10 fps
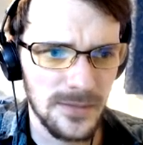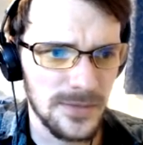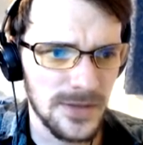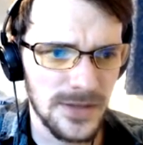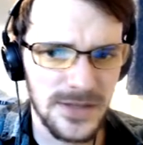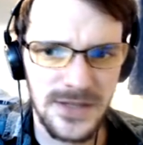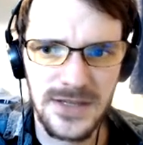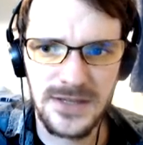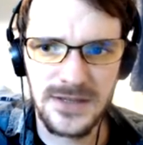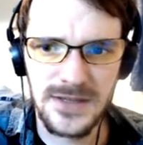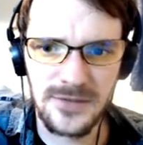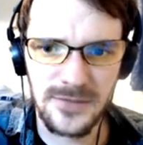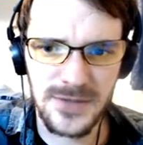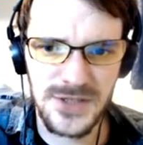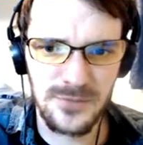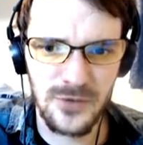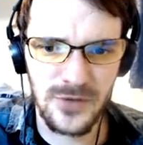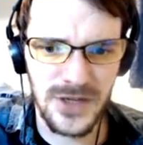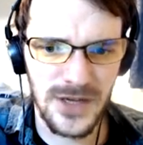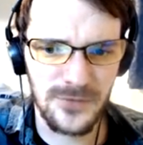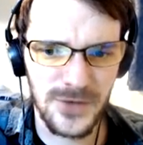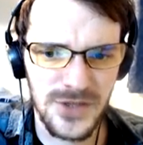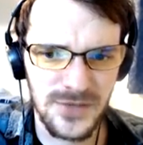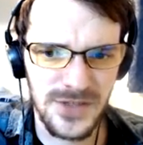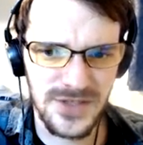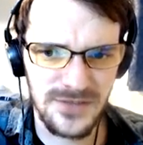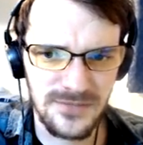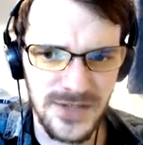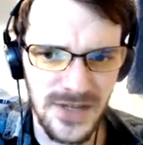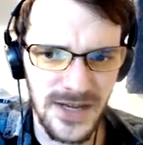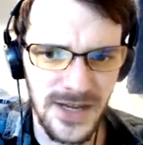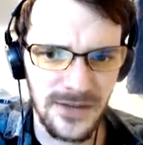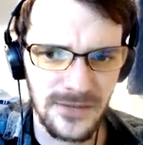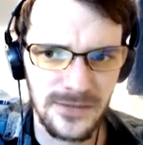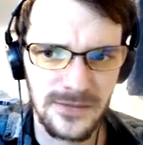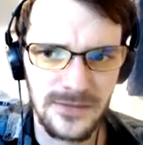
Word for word: I'm going to give him a small recovery so he doesn't die.